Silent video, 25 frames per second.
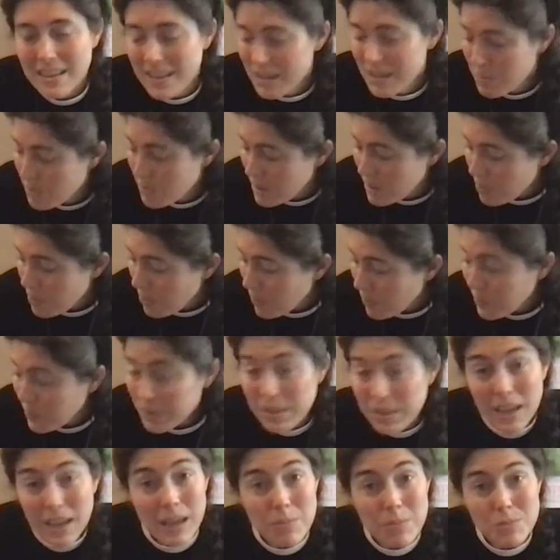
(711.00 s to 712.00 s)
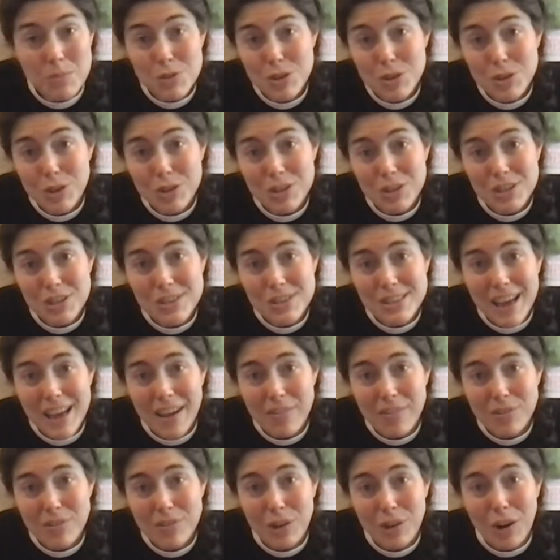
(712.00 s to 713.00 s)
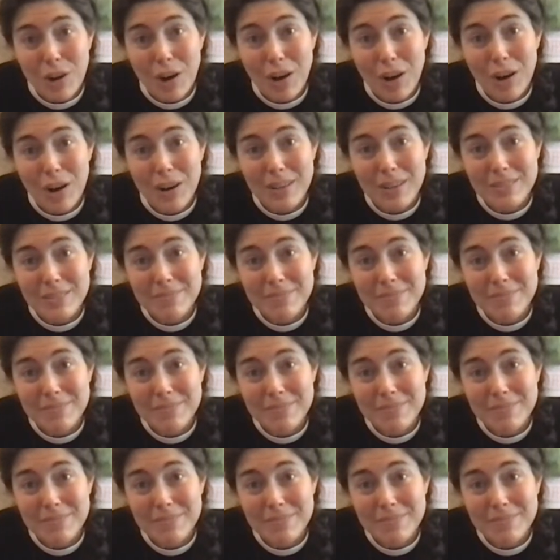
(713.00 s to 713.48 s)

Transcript: People name churches after her.